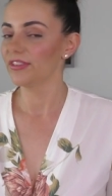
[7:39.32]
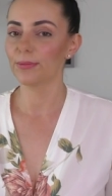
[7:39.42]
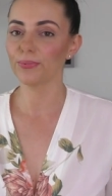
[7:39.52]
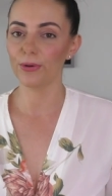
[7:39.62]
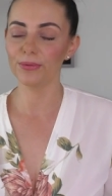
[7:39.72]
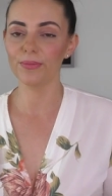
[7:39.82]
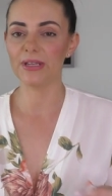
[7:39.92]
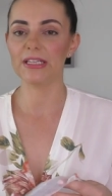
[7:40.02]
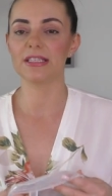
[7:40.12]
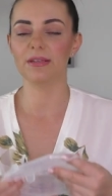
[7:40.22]
The problem
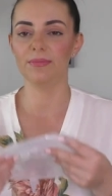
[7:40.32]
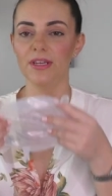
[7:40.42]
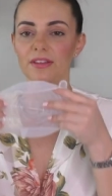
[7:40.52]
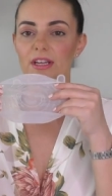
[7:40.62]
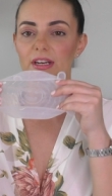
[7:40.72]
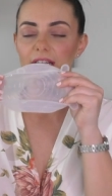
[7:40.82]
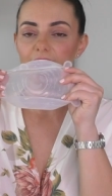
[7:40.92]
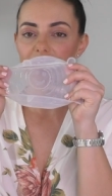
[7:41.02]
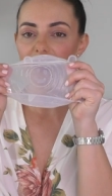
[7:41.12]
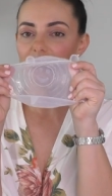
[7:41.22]
is the minute that it
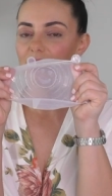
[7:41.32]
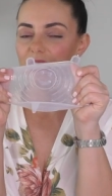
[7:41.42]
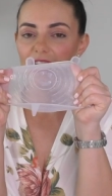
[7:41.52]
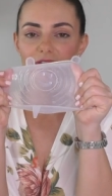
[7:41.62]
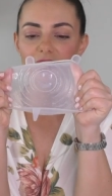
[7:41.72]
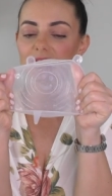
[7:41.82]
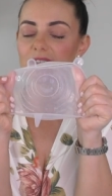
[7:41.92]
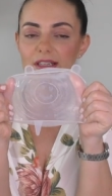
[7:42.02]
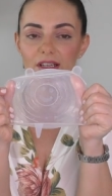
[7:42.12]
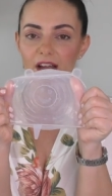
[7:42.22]
gets even
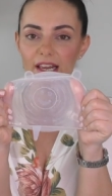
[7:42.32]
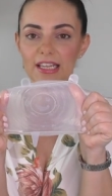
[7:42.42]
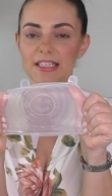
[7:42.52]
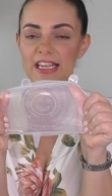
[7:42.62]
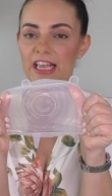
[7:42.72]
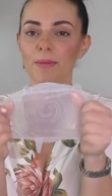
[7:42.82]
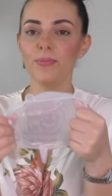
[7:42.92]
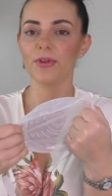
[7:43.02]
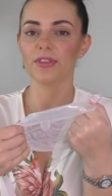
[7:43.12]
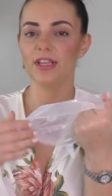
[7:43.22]
slightly
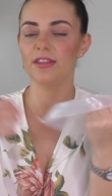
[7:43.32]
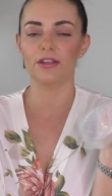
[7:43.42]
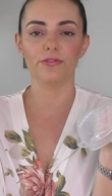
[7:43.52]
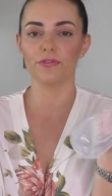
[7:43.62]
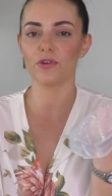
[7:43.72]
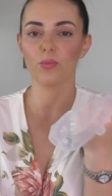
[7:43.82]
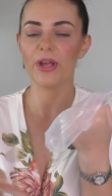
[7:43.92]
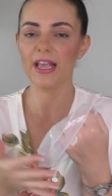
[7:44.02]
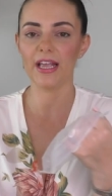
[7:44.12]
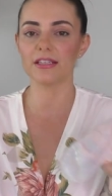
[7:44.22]
damp with either if you've got
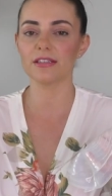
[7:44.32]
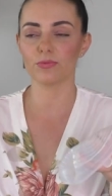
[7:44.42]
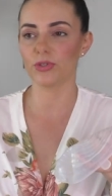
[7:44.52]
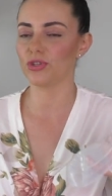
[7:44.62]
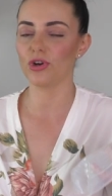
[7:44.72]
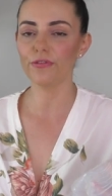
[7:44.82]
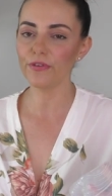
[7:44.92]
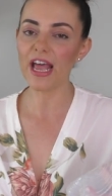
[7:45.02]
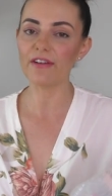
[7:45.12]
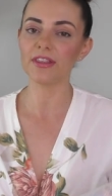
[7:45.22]
wet hands, which you
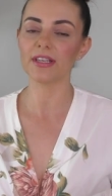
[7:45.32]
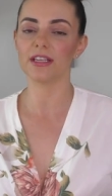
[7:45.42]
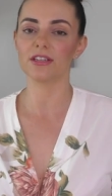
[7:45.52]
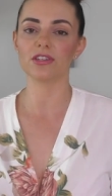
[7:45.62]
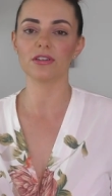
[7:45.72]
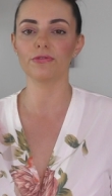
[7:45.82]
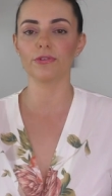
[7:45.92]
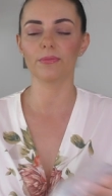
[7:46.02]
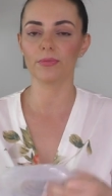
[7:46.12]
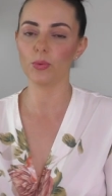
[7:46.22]
often have in the kitchen
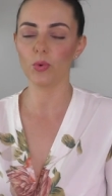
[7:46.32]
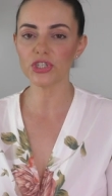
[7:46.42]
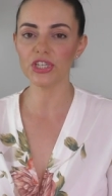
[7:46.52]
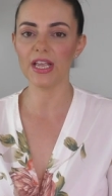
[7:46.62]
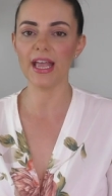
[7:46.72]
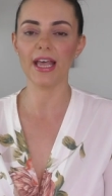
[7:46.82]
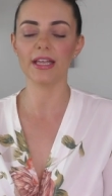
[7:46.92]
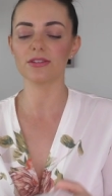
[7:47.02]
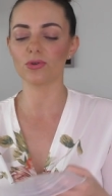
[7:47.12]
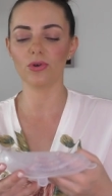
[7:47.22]
from you know, washing your
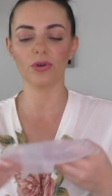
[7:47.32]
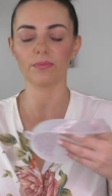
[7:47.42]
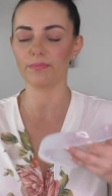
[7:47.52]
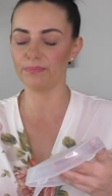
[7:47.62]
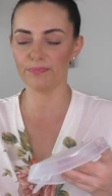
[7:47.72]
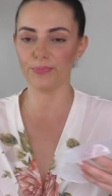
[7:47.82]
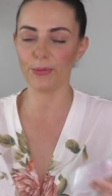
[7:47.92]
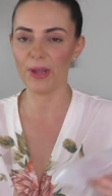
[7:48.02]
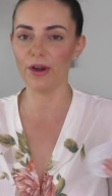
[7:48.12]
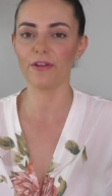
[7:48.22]
hands or
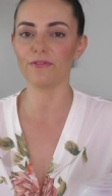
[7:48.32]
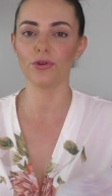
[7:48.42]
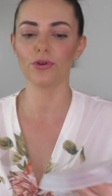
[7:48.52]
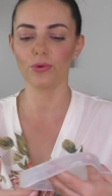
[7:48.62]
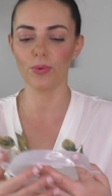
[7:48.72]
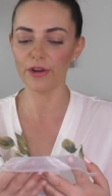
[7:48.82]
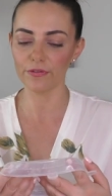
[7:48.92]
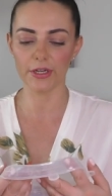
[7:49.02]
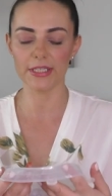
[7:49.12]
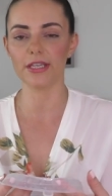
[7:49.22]
preparing food or
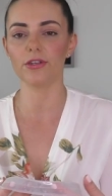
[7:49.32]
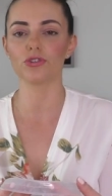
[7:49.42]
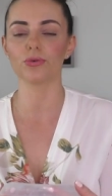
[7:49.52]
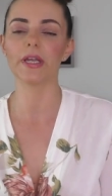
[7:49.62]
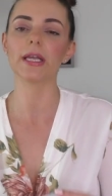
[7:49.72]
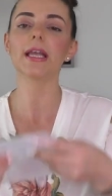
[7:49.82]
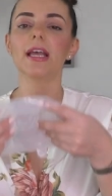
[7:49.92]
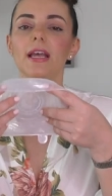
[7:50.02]
whatever it is that you're doing,